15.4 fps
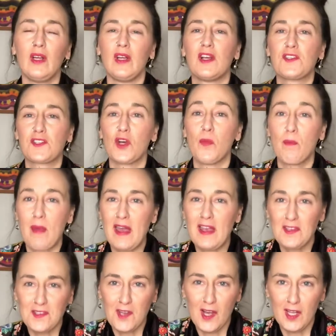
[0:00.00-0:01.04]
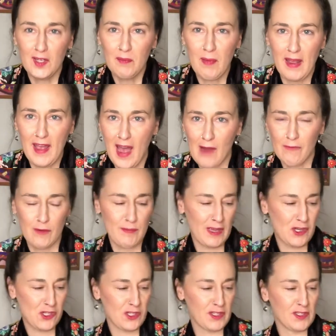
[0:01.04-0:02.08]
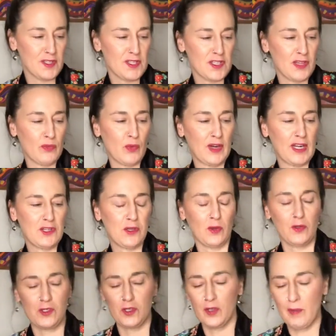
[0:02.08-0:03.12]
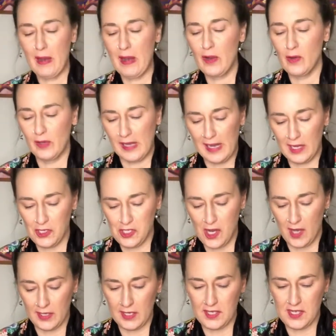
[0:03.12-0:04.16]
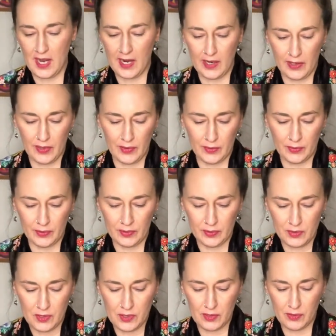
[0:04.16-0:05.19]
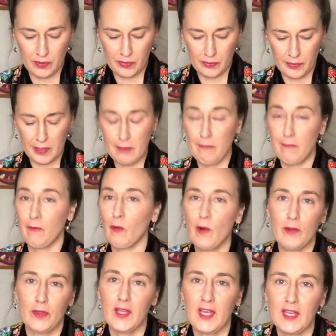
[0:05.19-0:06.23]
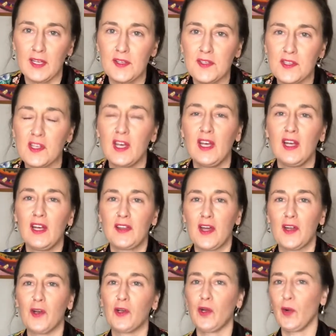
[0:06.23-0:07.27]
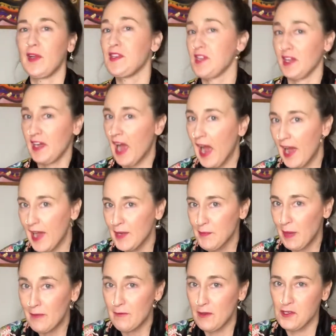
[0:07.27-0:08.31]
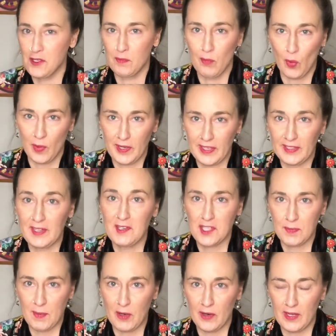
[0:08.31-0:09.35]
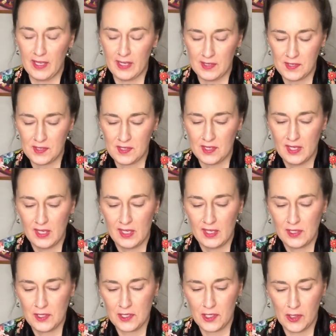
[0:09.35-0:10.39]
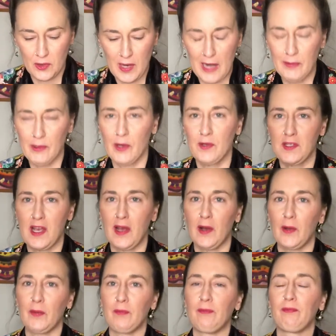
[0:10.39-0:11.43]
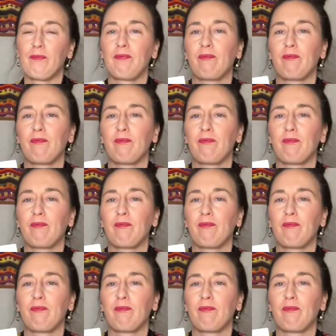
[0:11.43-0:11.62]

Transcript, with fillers: So based on my affirmations, that what I told you about, I jotted down two, three, four things that are going to guide my vision boarding experience. So I wrote down,